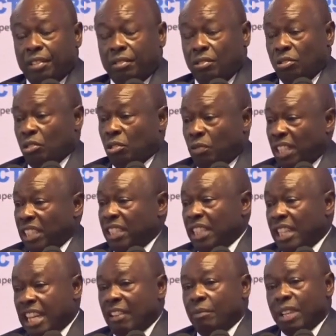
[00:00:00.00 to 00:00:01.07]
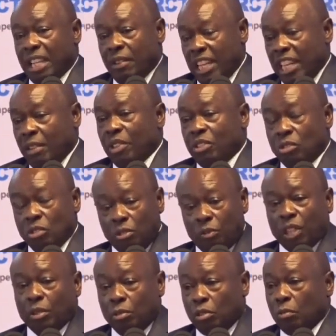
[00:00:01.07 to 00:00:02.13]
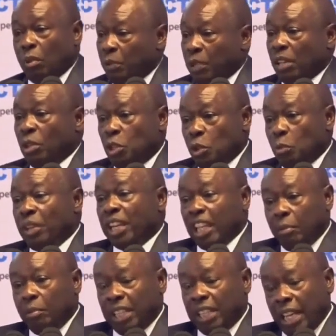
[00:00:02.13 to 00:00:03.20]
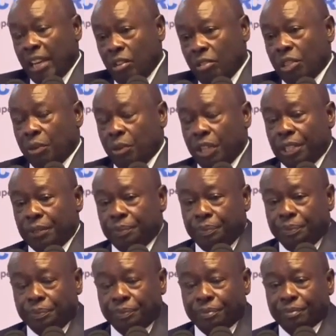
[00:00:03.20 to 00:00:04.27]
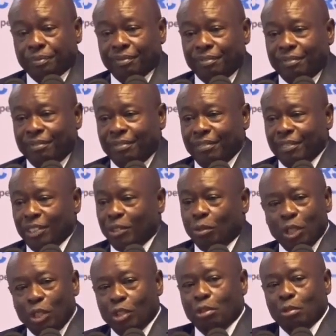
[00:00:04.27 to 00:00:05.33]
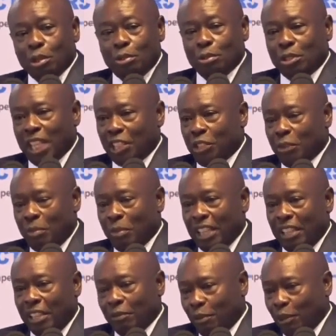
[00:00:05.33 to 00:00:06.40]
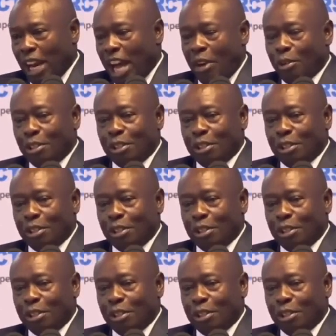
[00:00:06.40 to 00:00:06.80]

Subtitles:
Those of us in government, our name is not very good, but we are going to make it better along the way. So we don't want to touch your money for now.